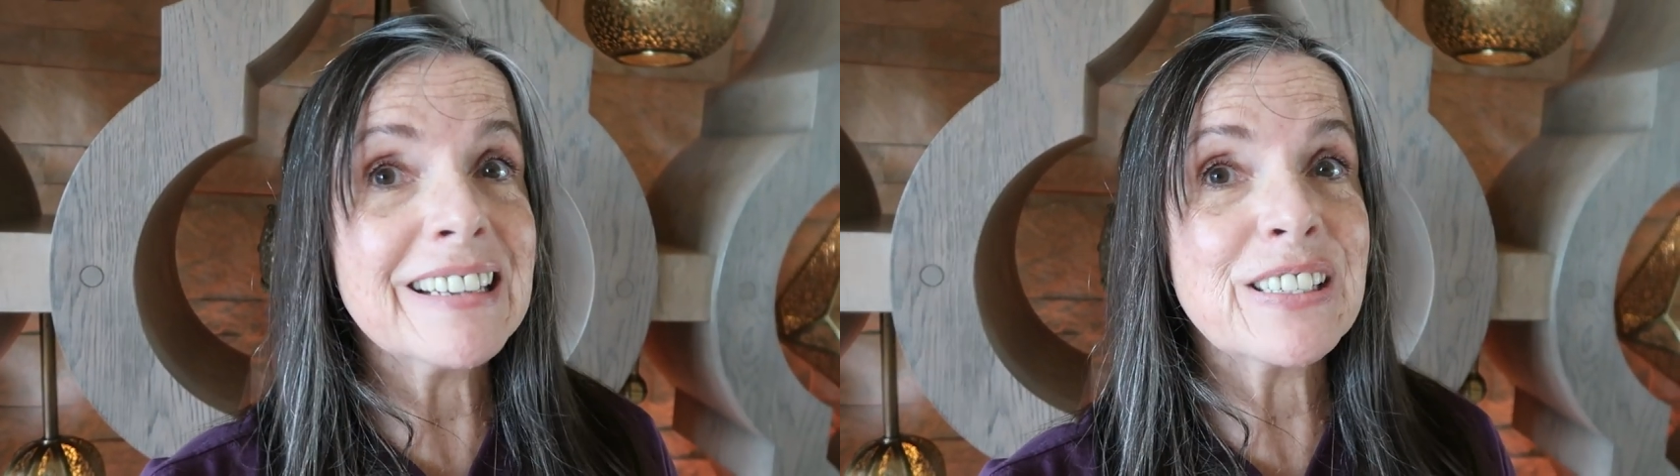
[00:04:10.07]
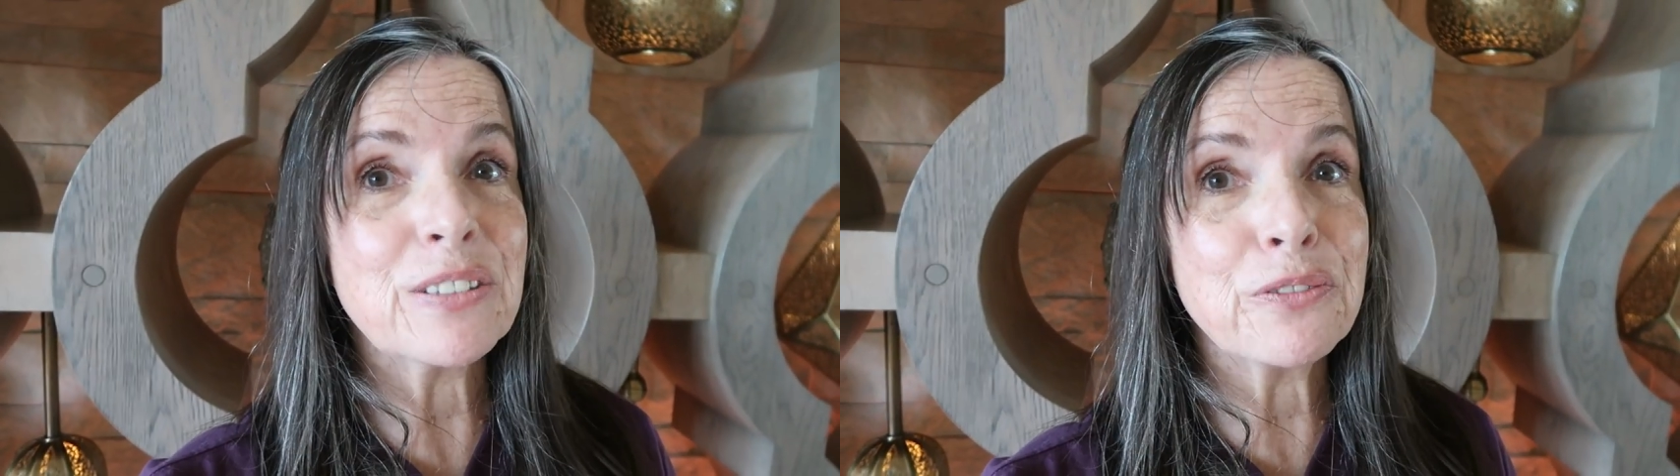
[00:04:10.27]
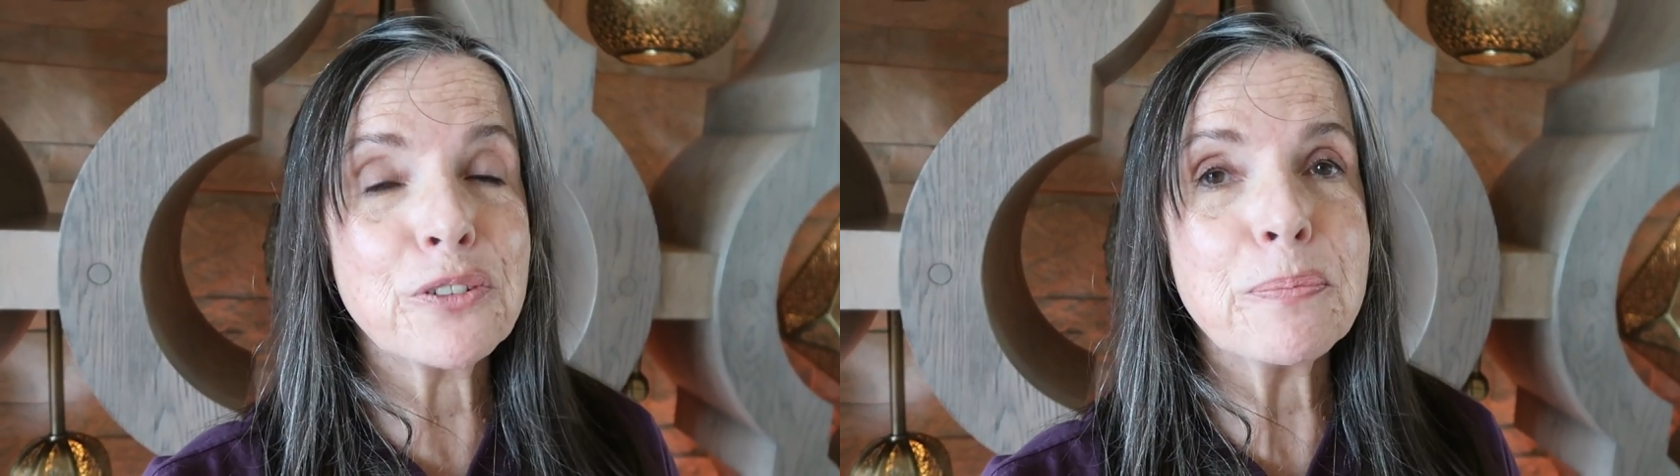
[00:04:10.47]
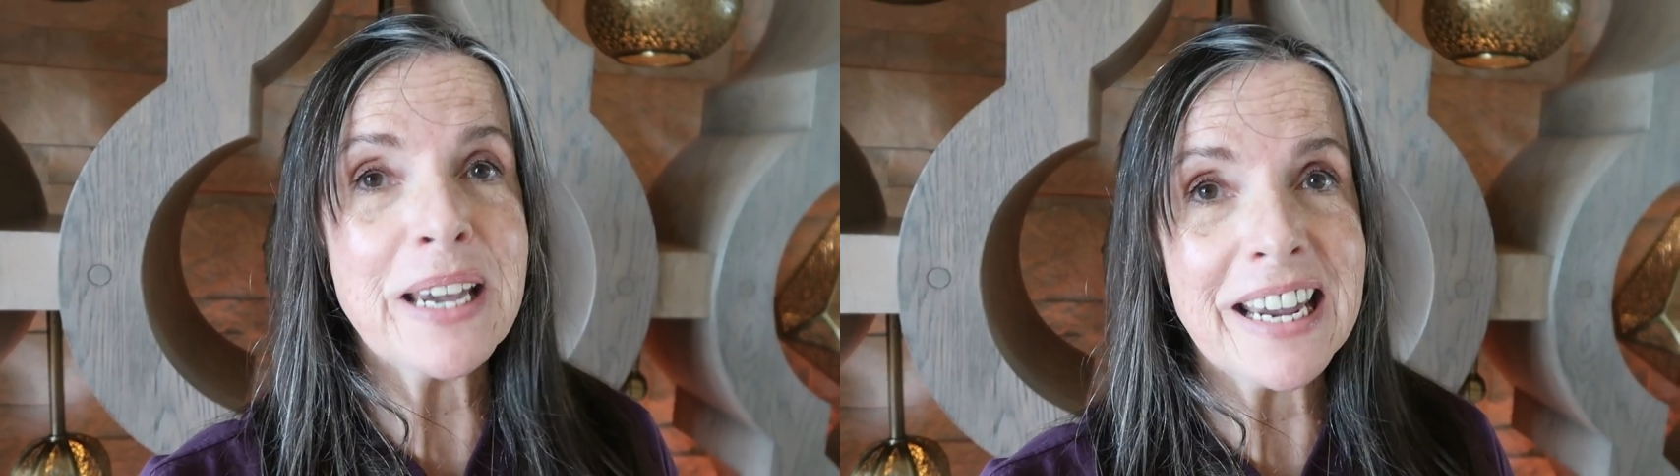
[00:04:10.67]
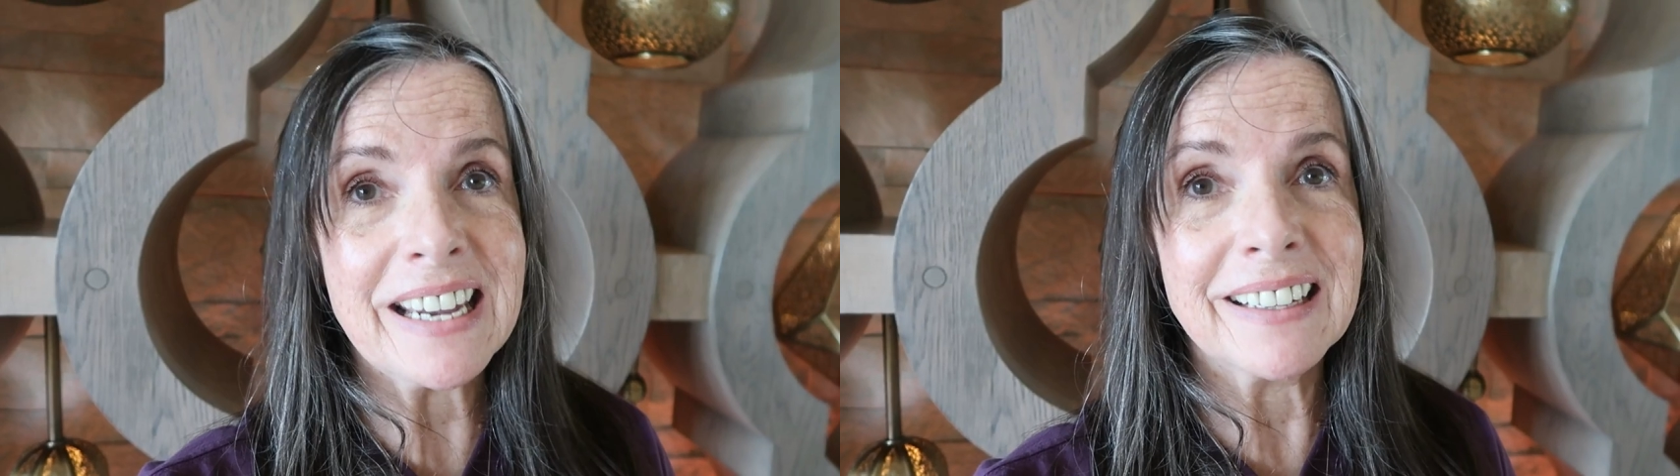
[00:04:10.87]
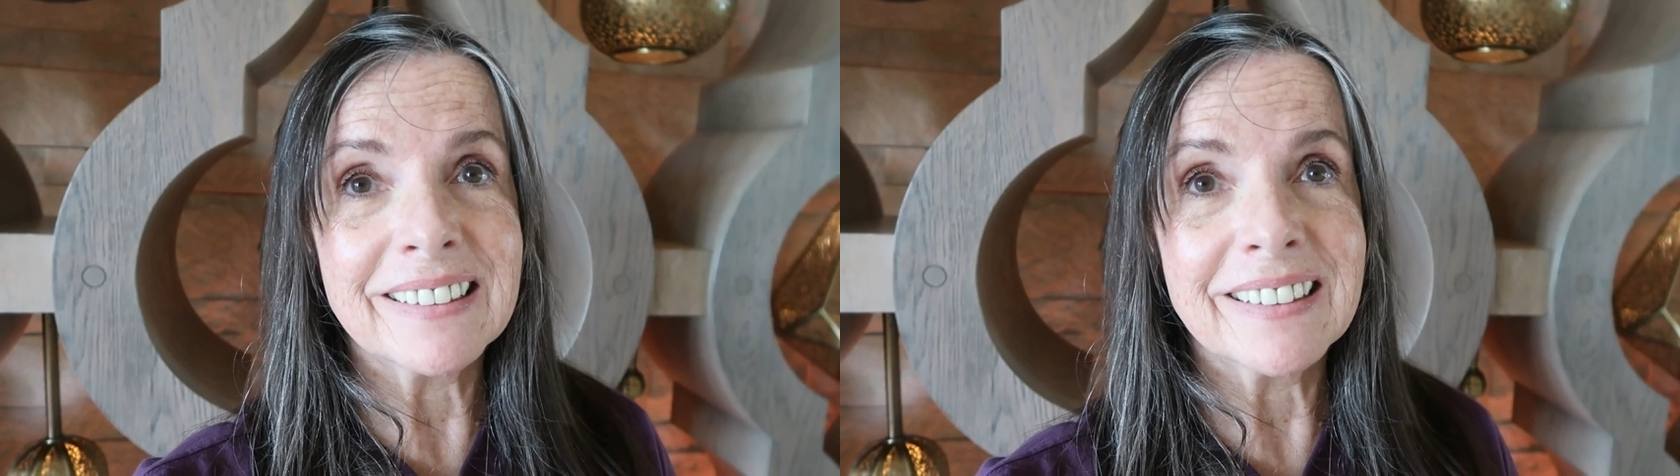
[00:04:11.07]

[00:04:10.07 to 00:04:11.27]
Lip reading: does it for me.